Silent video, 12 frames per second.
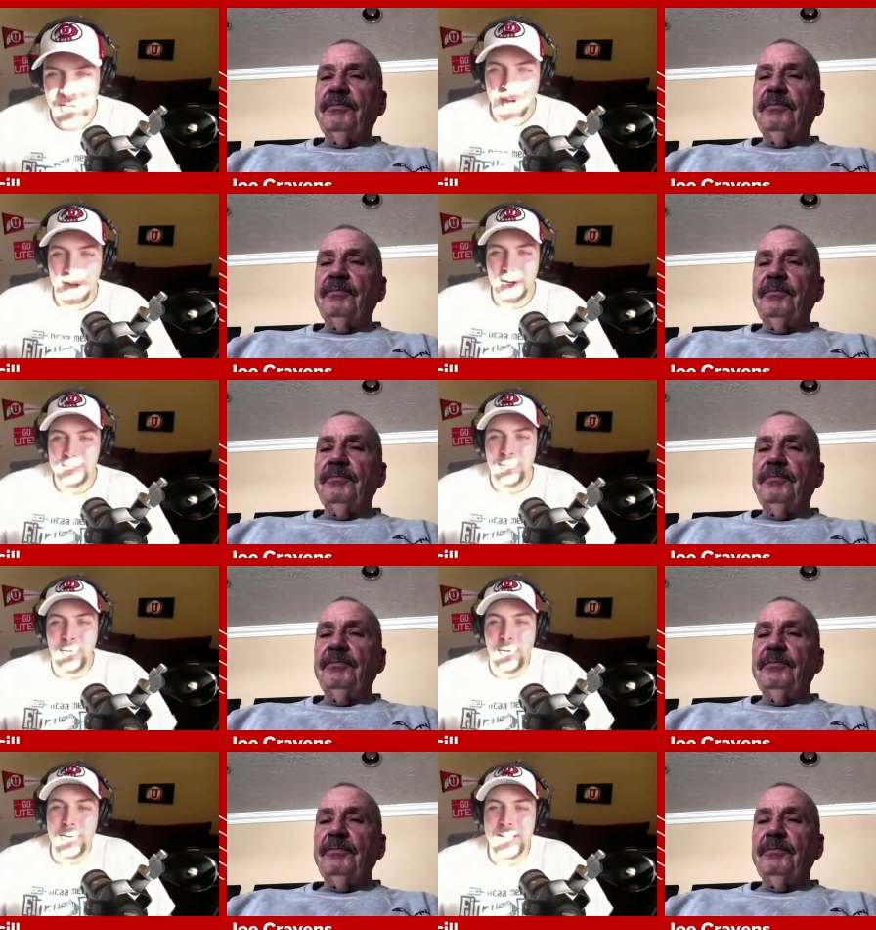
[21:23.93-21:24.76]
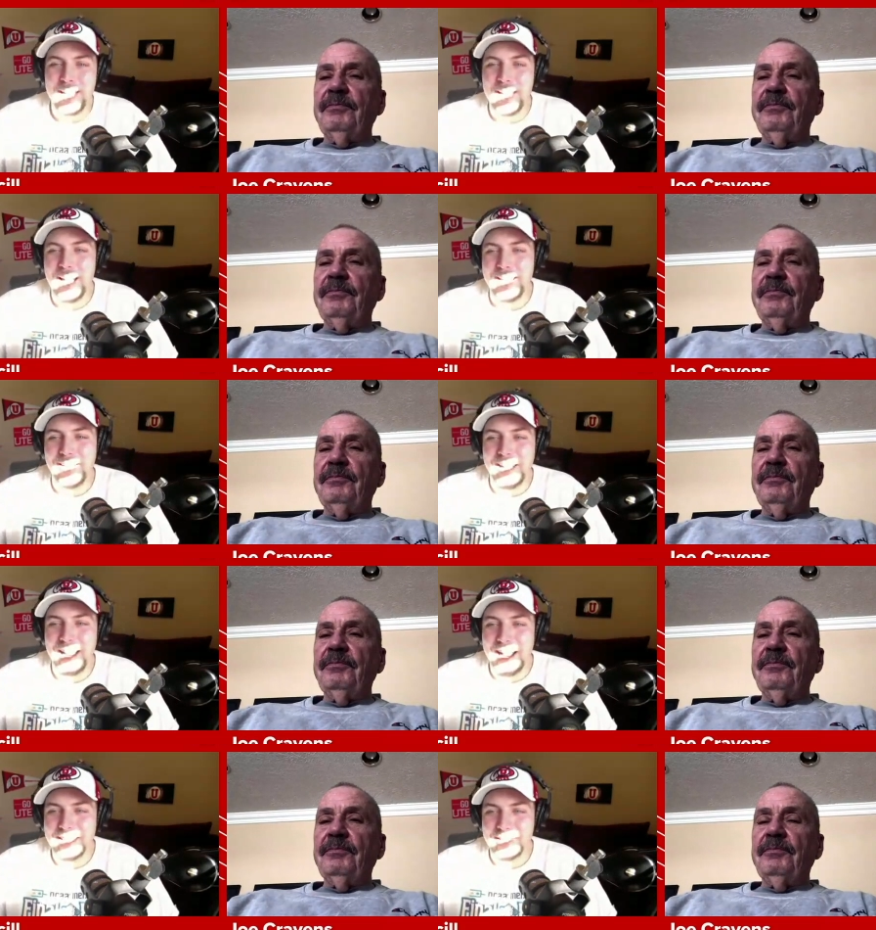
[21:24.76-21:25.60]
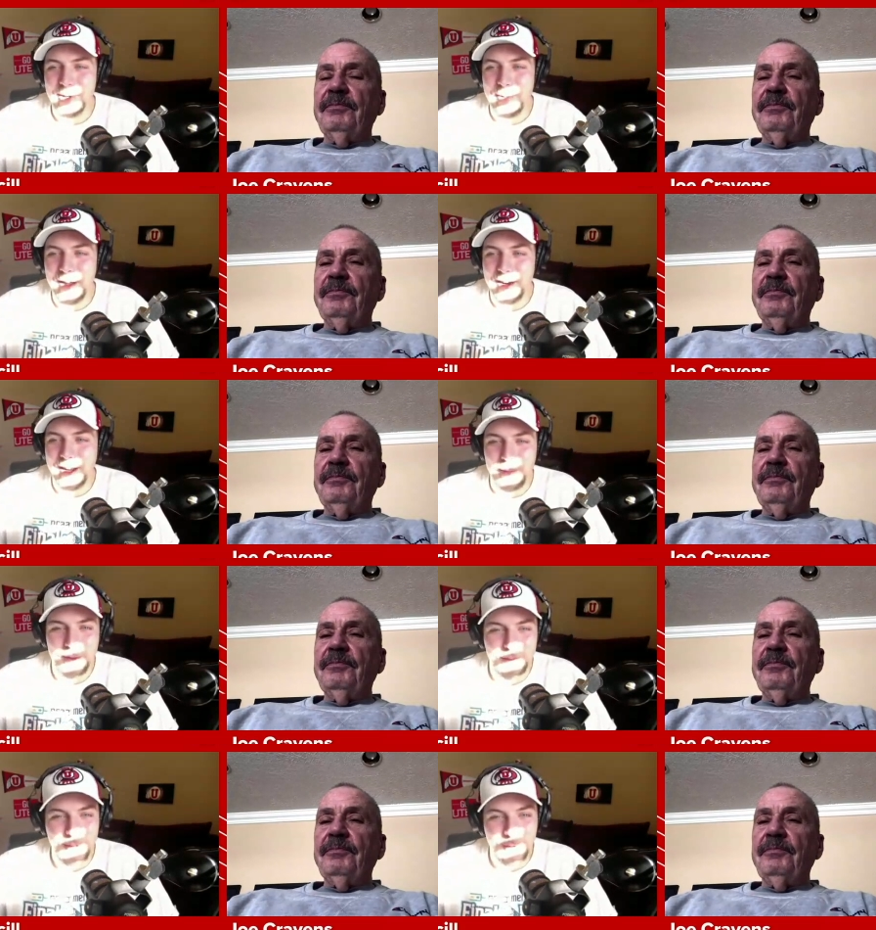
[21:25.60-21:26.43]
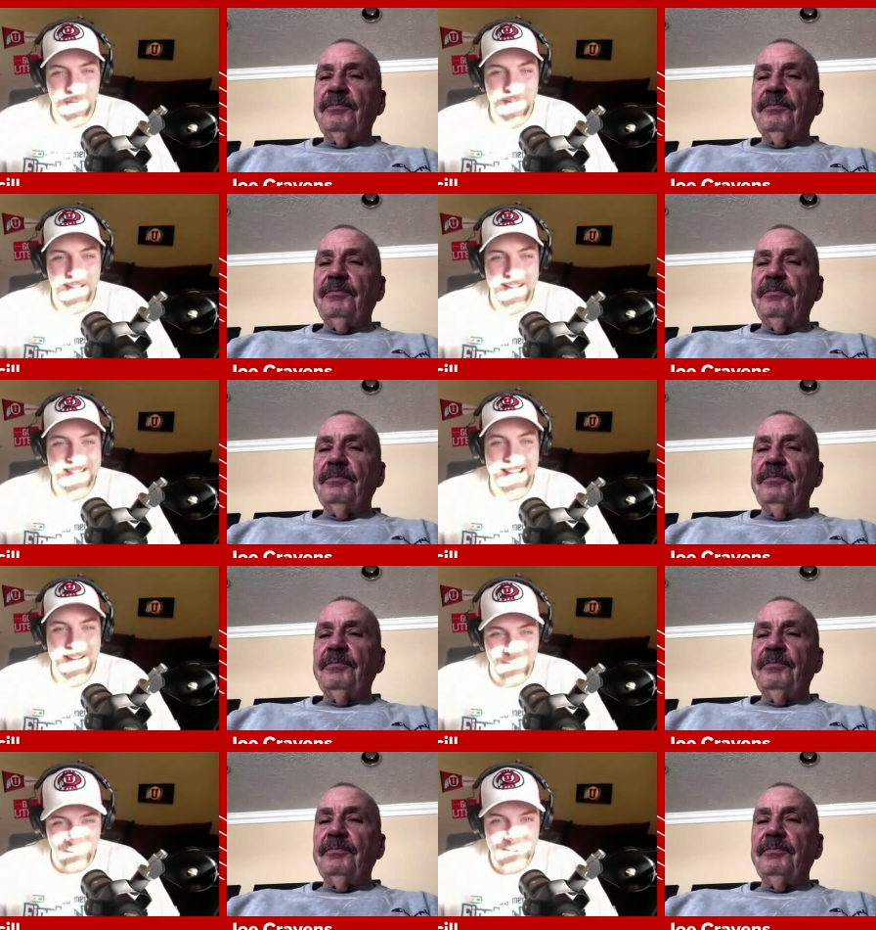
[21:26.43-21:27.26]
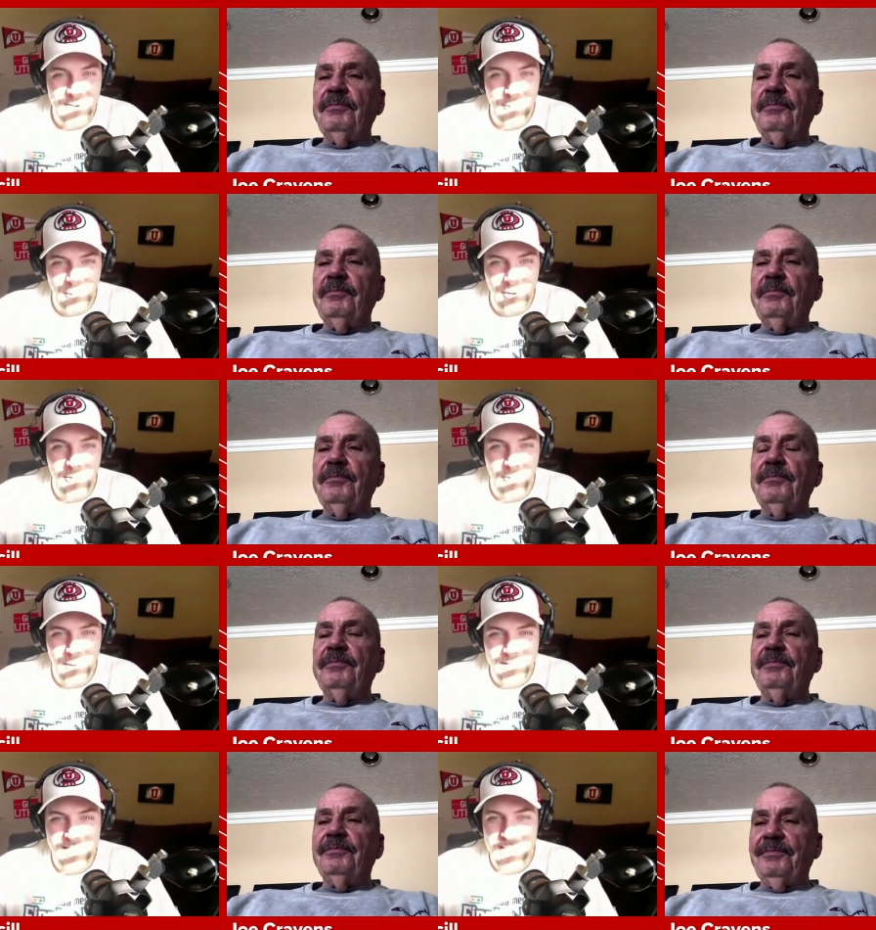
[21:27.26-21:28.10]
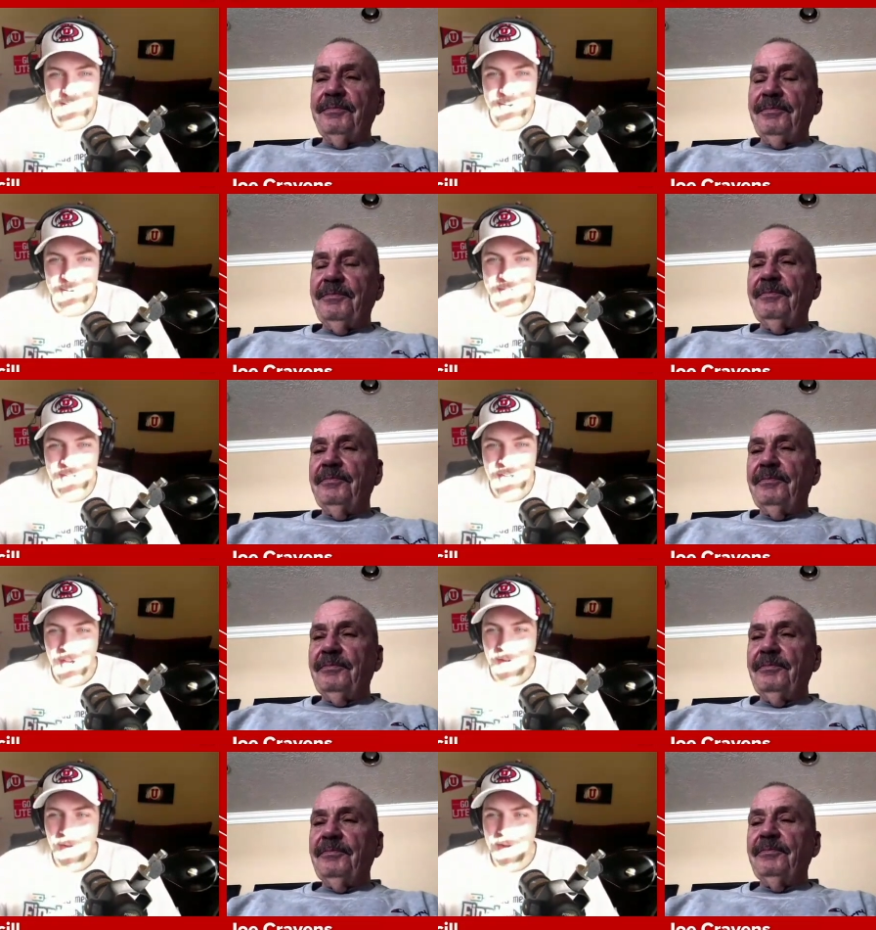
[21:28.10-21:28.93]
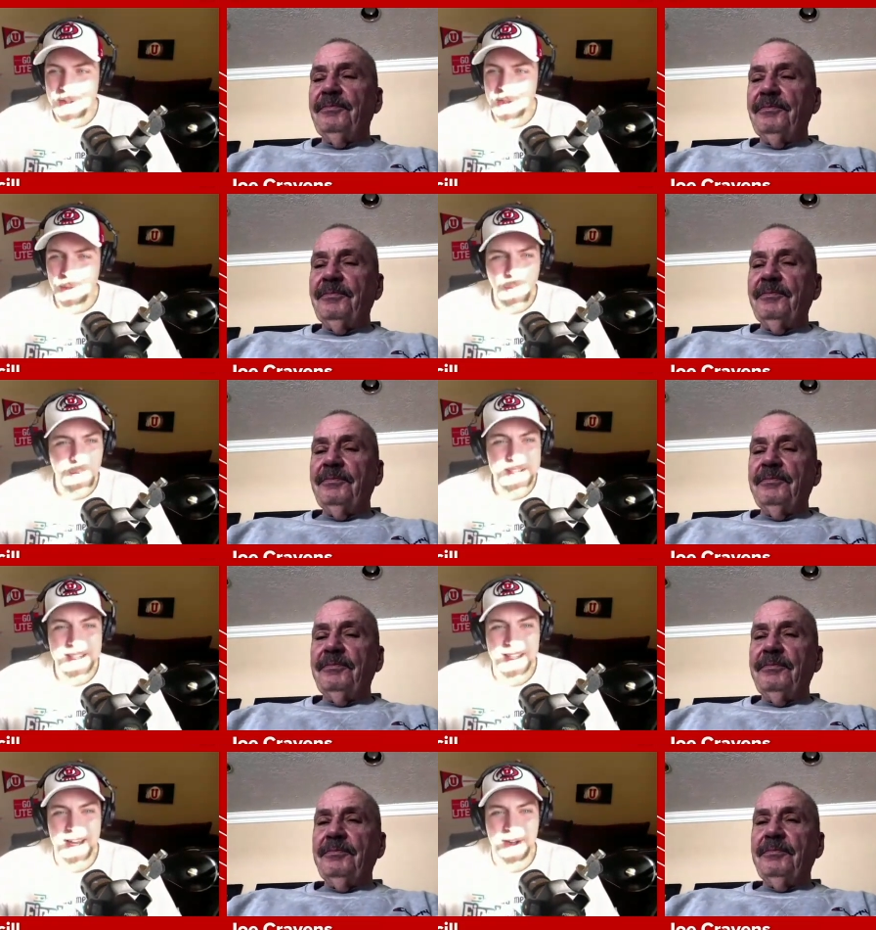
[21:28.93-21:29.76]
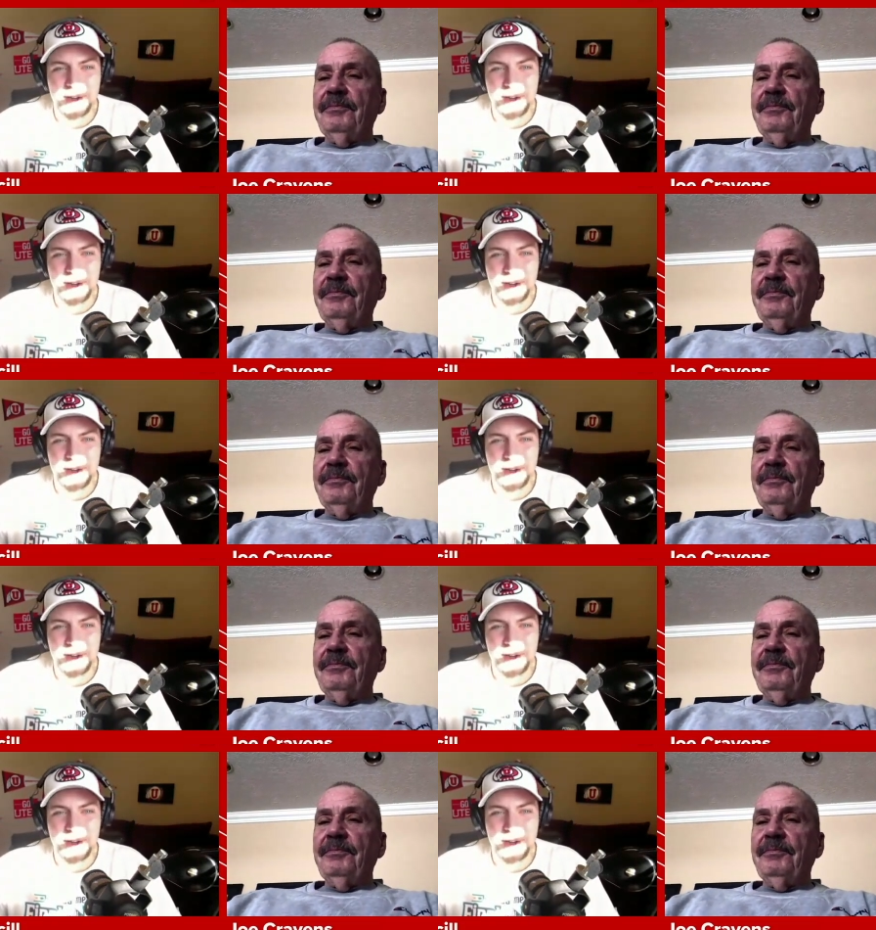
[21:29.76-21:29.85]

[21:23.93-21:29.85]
Speaker 1: Coach, before we get you out of here, got to ask you about a couple of the old days when you were with the Utes. First, just what was it like